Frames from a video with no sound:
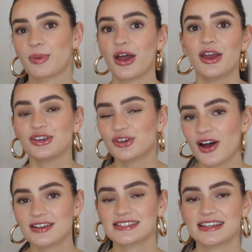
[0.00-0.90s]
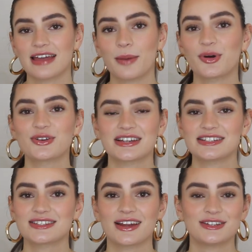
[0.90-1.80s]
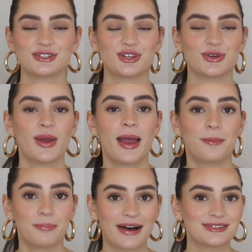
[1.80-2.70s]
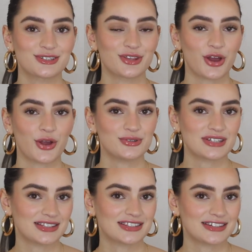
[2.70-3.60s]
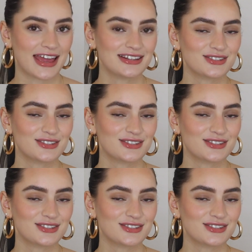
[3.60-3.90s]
but you can't see that because I decided to belt the coat instead,